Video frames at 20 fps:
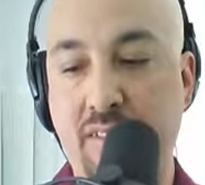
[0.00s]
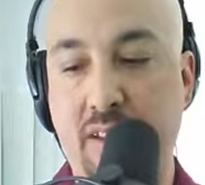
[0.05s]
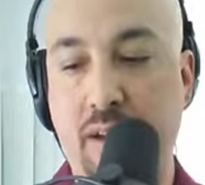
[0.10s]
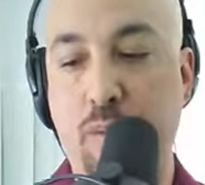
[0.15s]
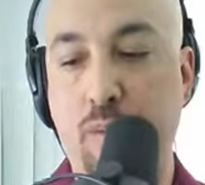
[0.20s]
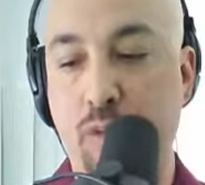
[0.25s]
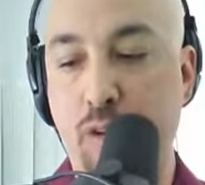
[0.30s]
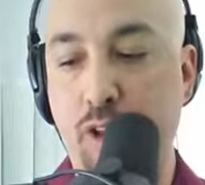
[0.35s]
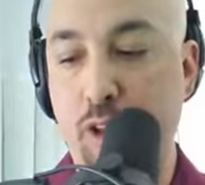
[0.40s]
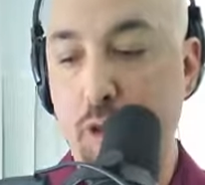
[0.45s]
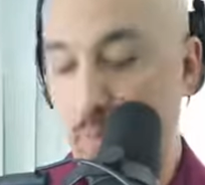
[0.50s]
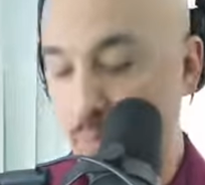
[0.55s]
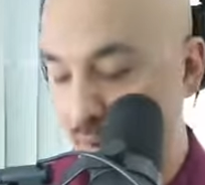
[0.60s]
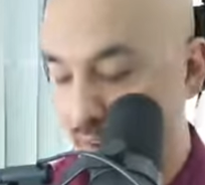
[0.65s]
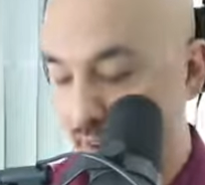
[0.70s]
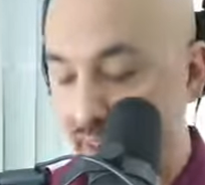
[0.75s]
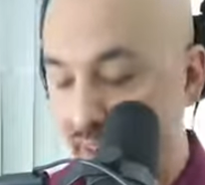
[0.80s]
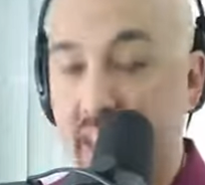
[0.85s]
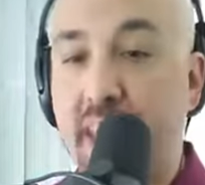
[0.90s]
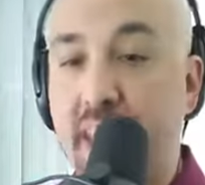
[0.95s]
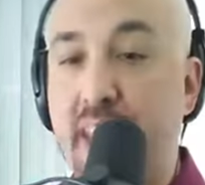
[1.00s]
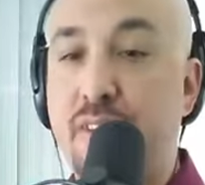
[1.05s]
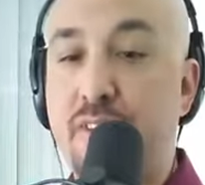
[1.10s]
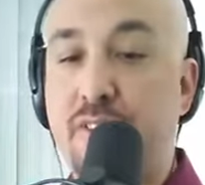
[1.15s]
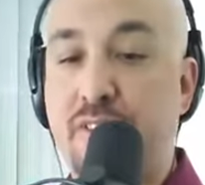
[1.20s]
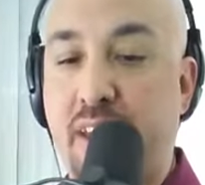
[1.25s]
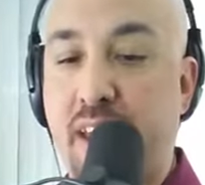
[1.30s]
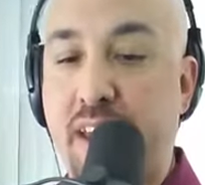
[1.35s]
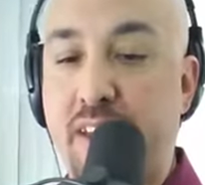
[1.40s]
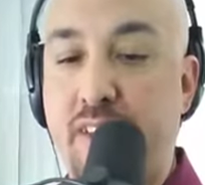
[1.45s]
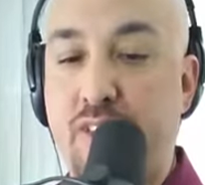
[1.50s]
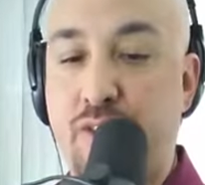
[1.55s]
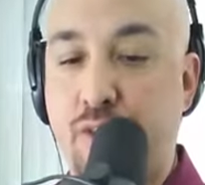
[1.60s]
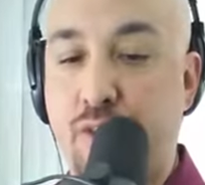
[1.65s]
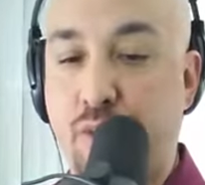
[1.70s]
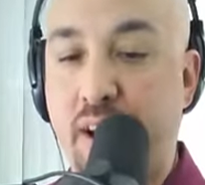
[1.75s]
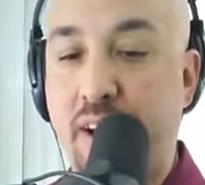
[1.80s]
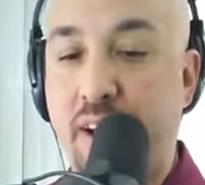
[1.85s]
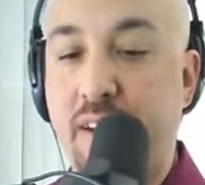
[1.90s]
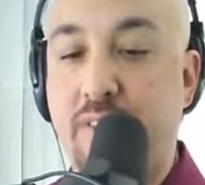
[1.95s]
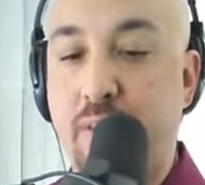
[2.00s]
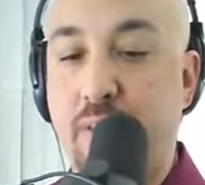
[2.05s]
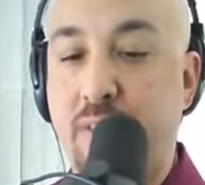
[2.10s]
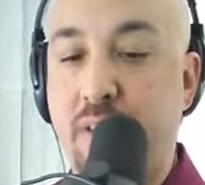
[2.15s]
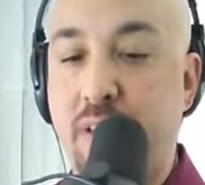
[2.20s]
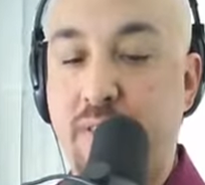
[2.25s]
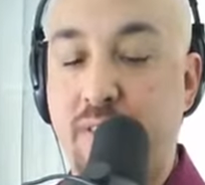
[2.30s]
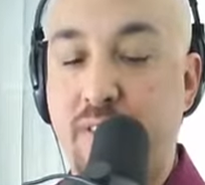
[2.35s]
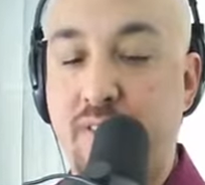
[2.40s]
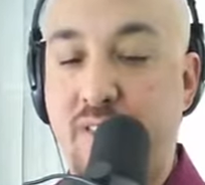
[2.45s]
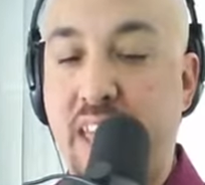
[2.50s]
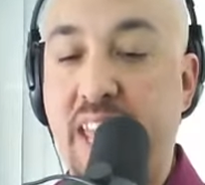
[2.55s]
that really believe in trying something different,